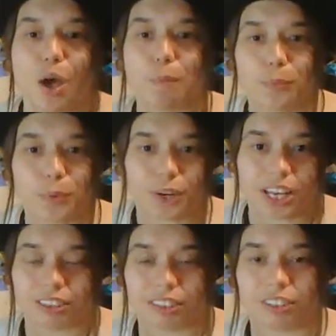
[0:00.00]

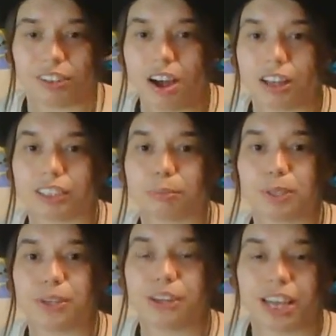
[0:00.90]
mourning the loss, but
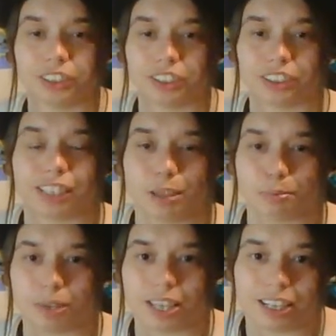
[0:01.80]
you can't just keep
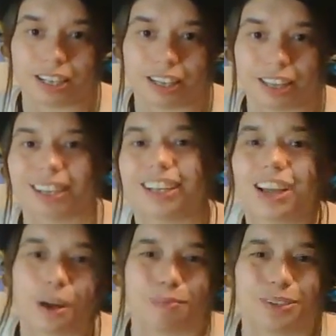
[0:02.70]
eating it.
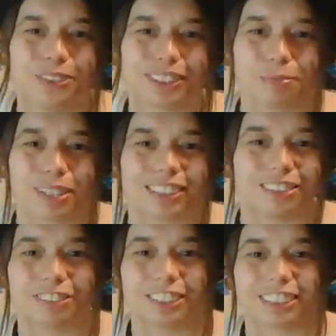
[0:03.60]
I'm using
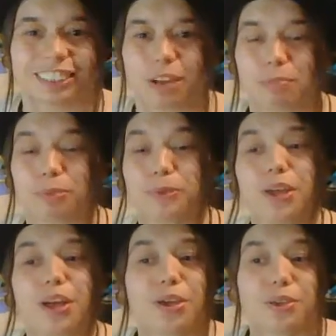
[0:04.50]
myself as an example.
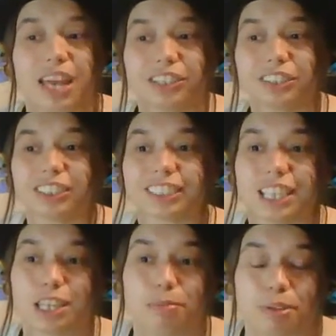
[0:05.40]
You can't just
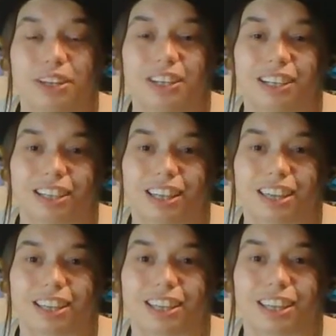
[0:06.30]
keep eating
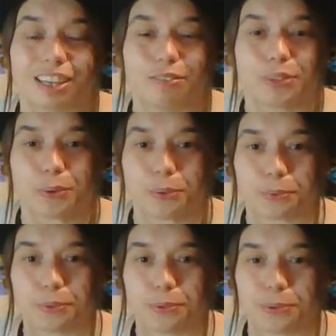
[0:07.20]
it even though
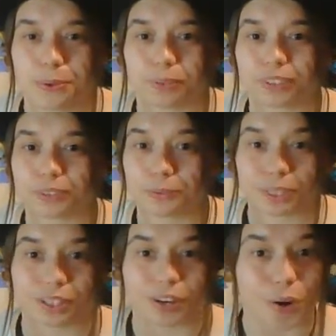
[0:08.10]
you know it's
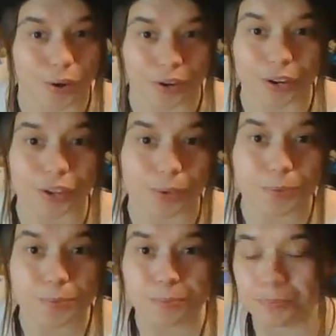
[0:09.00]
going to hurt you.